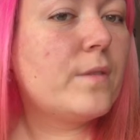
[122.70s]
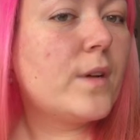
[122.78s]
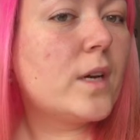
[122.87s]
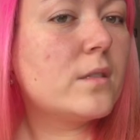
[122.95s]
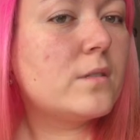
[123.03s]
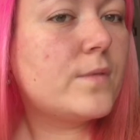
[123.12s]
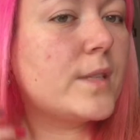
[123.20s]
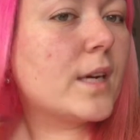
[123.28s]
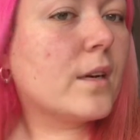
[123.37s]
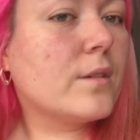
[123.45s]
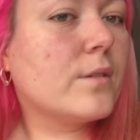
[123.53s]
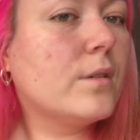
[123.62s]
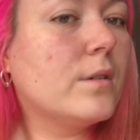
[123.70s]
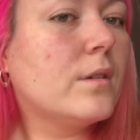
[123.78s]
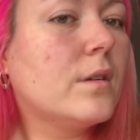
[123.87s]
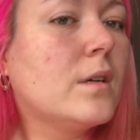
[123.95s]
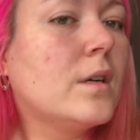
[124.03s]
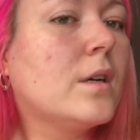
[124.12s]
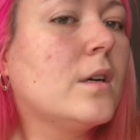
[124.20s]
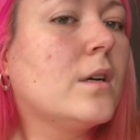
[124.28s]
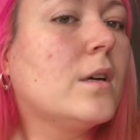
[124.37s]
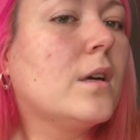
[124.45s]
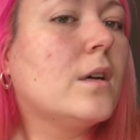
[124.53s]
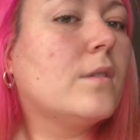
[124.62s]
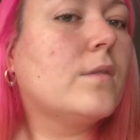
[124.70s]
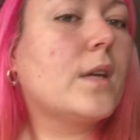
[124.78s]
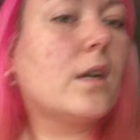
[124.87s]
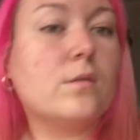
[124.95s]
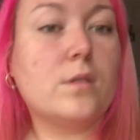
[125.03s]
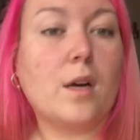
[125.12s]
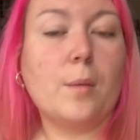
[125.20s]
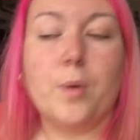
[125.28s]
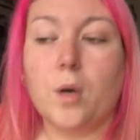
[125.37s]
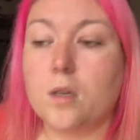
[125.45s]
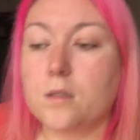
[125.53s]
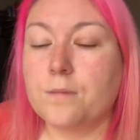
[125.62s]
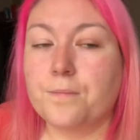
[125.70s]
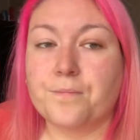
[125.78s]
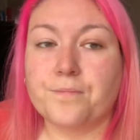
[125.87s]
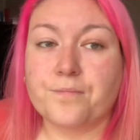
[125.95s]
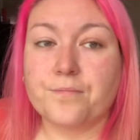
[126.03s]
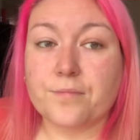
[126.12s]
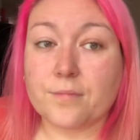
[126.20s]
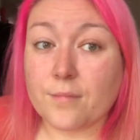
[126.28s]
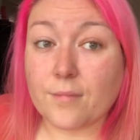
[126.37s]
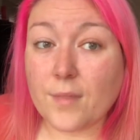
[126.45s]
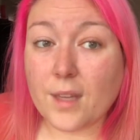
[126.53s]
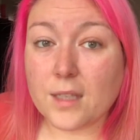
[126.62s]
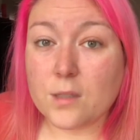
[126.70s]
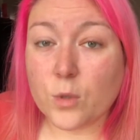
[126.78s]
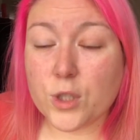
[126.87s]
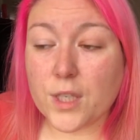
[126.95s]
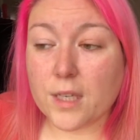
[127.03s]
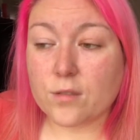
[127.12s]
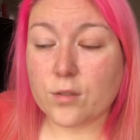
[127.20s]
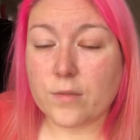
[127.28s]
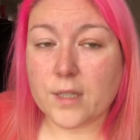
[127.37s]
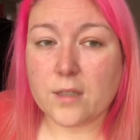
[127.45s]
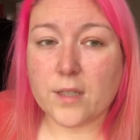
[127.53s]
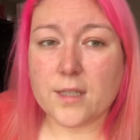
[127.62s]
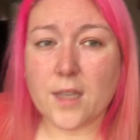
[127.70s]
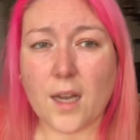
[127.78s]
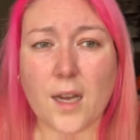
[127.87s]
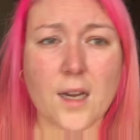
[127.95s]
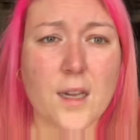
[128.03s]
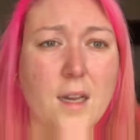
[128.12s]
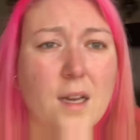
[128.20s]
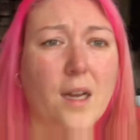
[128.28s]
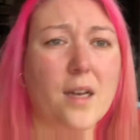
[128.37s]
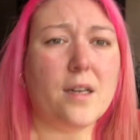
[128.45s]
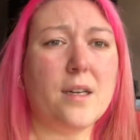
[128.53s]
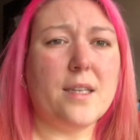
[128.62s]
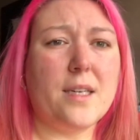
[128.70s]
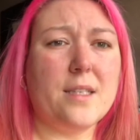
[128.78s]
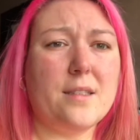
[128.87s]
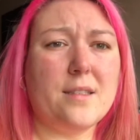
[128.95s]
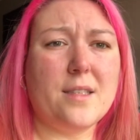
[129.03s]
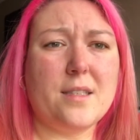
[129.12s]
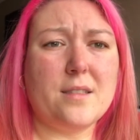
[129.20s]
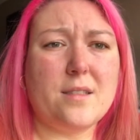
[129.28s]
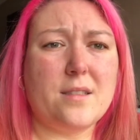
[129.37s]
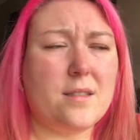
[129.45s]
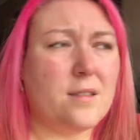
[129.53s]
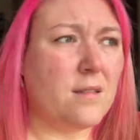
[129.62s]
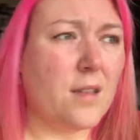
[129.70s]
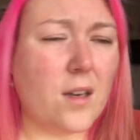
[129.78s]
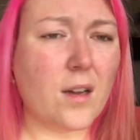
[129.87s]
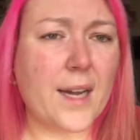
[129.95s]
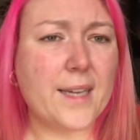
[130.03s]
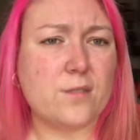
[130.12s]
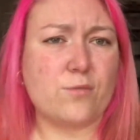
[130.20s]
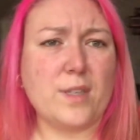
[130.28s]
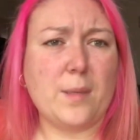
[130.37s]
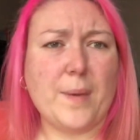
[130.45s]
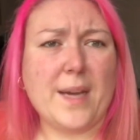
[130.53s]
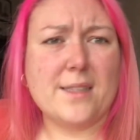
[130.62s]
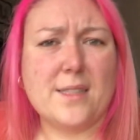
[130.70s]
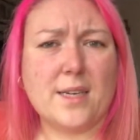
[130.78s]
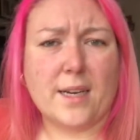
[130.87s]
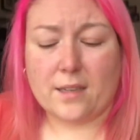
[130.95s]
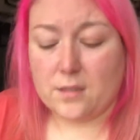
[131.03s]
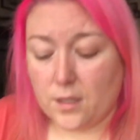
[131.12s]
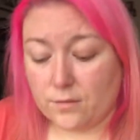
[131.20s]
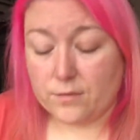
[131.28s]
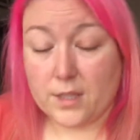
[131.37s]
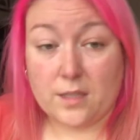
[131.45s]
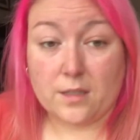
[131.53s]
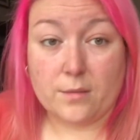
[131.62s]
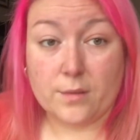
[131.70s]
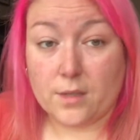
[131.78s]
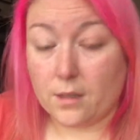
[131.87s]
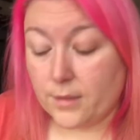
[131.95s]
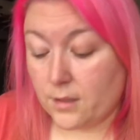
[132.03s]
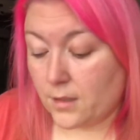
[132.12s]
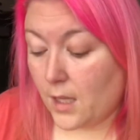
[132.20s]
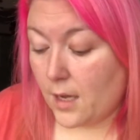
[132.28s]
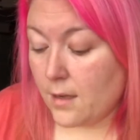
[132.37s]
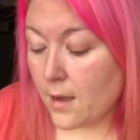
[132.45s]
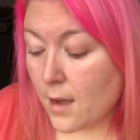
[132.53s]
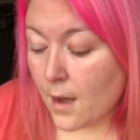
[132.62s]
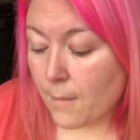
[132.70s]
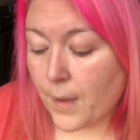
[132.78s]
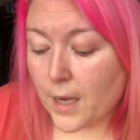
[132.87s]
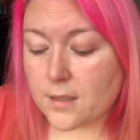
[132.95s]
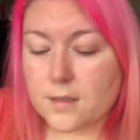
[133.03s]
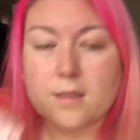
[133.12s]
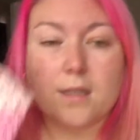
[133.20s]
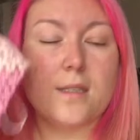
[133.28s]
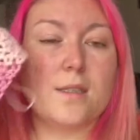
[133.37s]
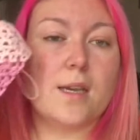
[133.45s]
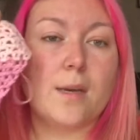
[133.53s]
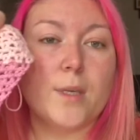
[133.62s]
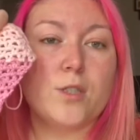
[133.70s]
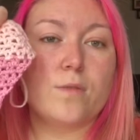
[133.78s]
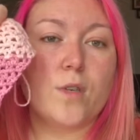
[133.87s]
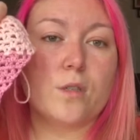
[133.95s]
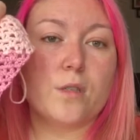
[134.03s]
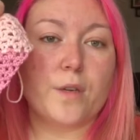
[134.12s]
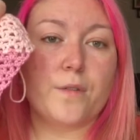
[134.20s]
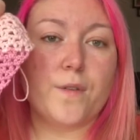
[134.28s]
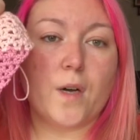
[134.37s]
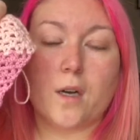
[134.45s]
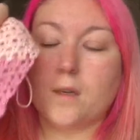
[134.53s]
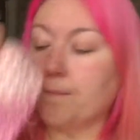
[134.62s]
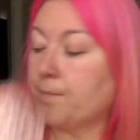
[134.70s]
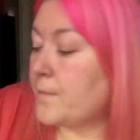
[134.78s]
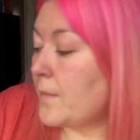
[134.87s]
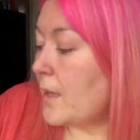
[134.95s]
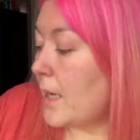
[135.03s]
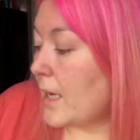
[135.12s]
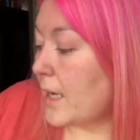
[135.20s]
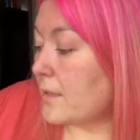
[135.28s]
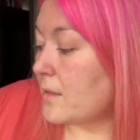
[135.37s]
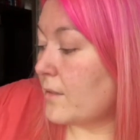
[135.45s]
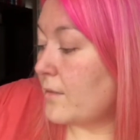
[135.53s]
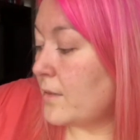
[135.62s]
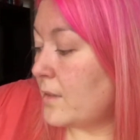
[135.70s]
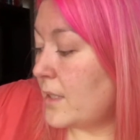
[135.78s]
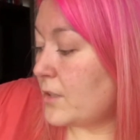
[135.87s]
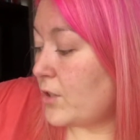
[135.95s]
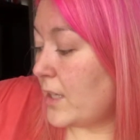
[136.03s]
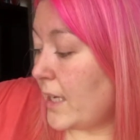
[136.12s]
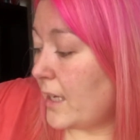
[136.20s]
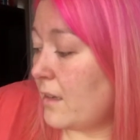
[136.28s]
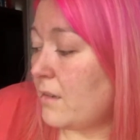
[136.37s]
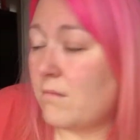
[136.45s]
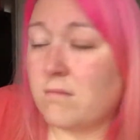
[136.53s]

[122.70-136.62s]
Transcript: my first videos that I put on, it's washing out to a really nice colour. And it's, the light is really bad today. I don't really know what's going on there. But this is how much I've got so far. And I've literally